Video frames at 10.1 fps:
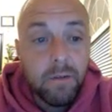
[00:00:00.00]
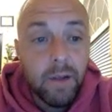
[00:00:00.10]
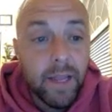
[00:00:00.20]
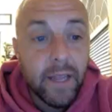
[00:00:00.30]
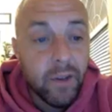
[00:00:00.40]

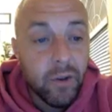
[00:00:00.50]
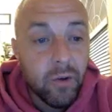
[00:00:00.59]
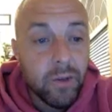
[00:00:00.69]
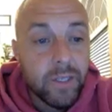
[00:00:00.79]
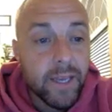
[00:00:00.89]
Right, and you're
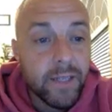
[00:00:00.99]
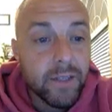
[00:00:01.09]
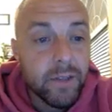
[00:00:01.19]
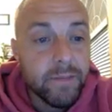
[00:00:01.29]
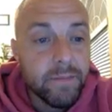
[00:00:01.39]
going to
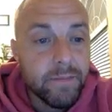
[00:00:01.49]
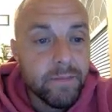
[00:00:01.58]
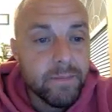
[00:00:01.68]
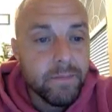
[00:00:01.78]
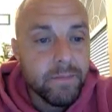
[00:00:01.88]
answer them
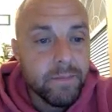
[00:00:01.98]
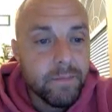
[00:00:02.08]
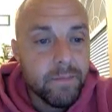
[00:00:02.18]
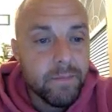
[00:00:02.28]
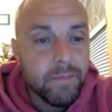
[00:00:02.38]

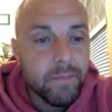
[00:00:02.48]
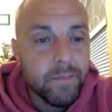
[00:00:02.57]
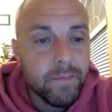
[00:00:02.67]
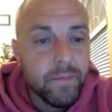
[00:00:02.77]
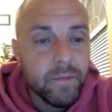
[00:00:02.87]

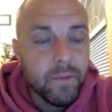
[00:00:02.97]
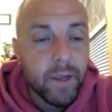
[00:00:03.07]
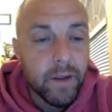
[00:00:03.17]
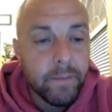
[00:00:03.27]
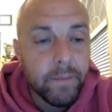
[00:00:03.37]
right
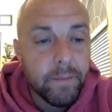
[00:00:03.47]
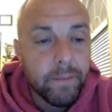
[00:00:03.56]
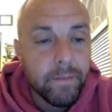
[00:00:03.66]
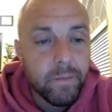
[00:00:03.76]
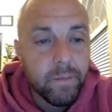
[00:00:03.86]
here.
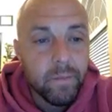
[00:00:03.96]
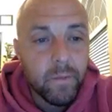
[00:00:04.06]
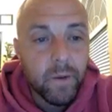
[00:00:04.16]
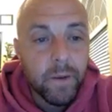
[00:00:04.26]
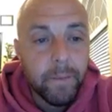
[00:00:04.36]

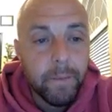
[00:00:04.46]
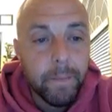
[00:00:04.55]
All right.